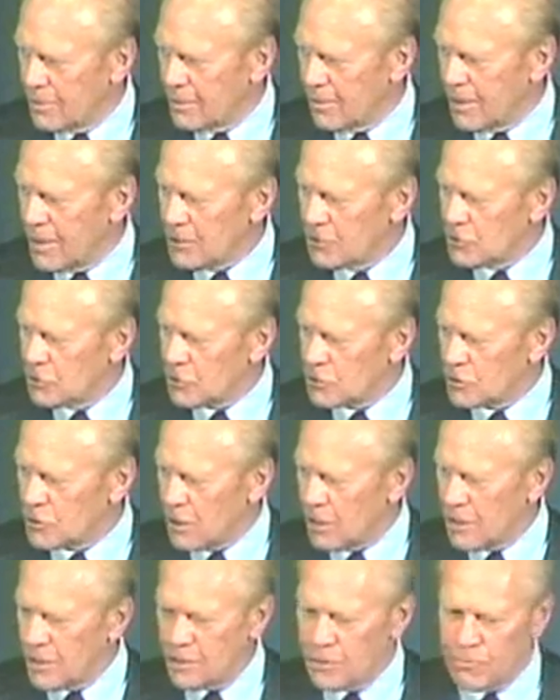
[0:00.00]

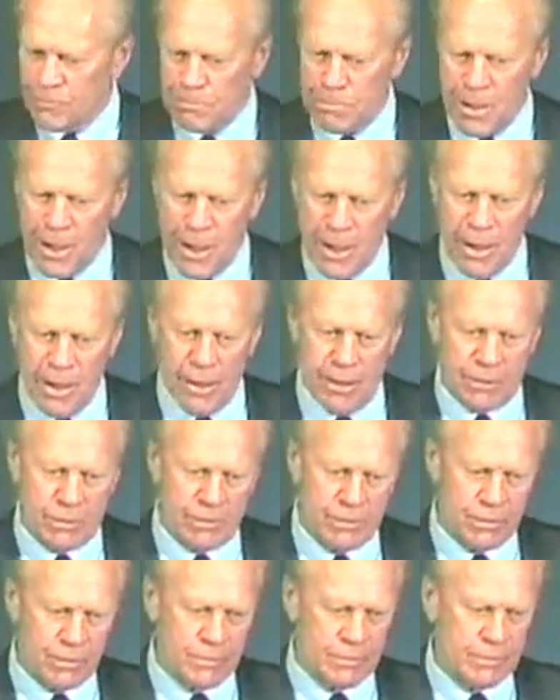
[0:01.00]
legislative
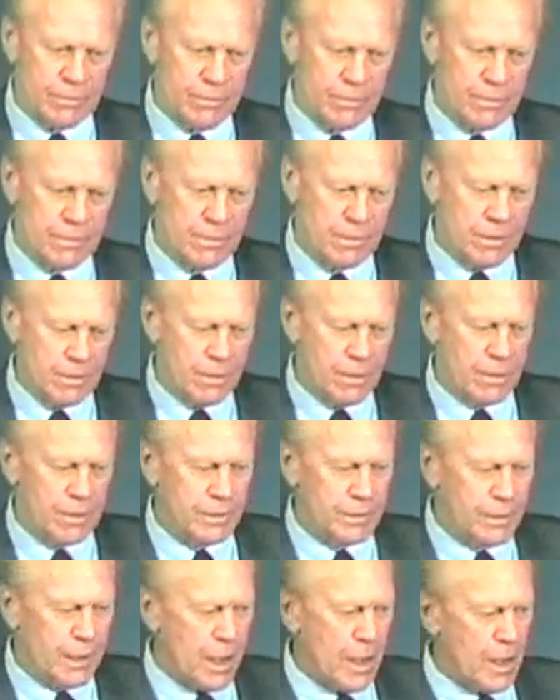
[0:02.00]
path,
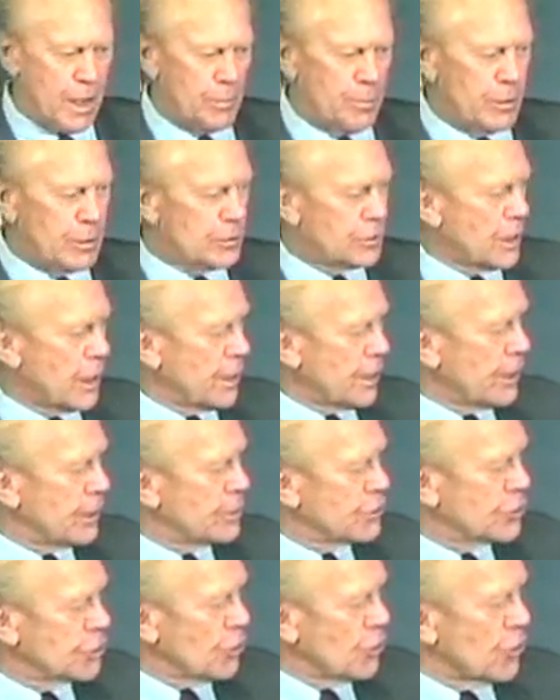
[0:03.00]
and time is getting
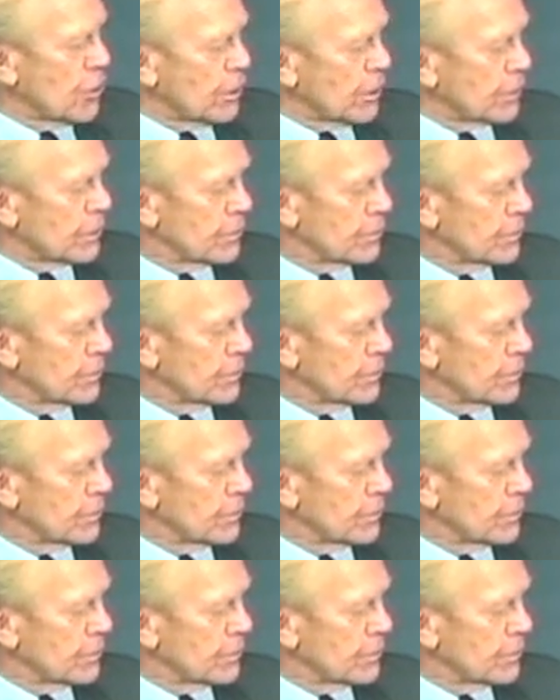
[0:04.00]
short.